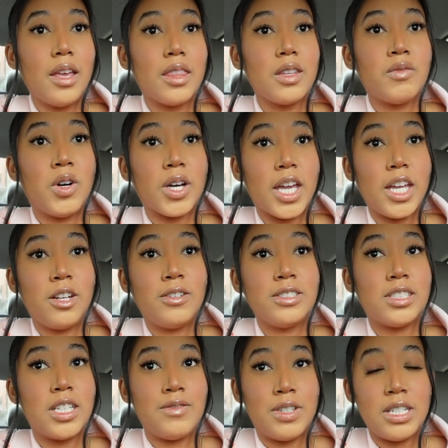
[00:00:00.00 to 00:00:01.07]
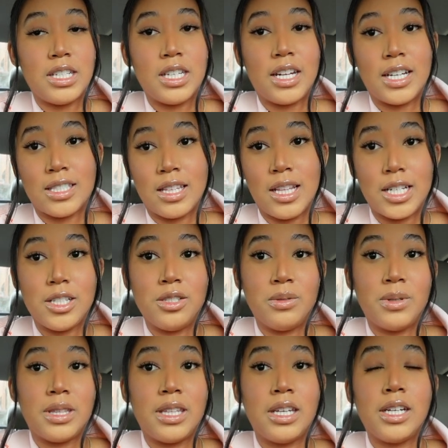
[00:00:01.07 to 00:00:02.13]
the volcano in St. Vincent has a lot to do
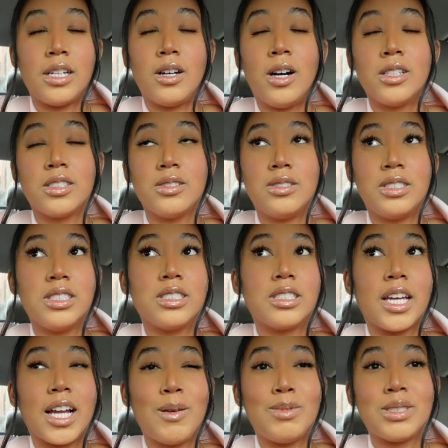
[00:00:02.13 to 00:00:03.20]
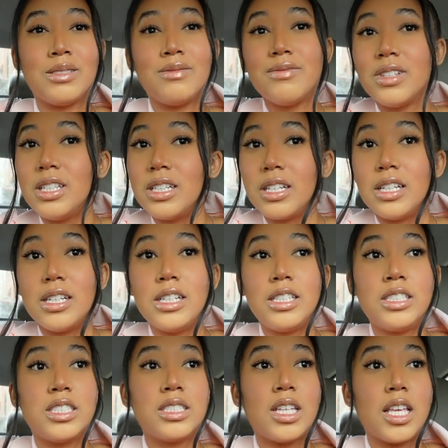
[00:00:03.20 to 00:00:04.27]
with it, and also just like I wasn't feeling good,
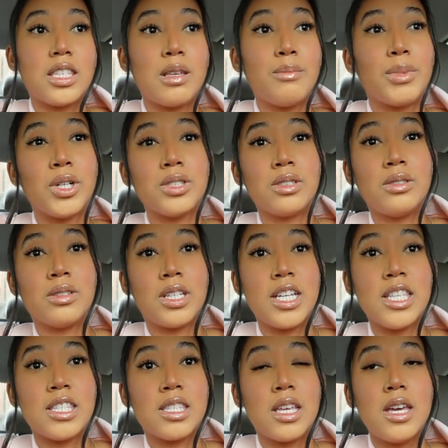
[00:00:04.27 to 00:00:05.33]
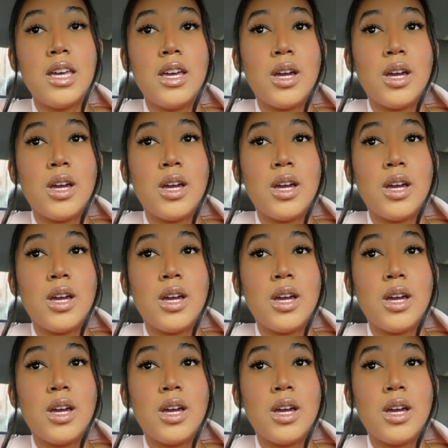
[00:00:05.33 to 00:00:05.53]
and just like some personal things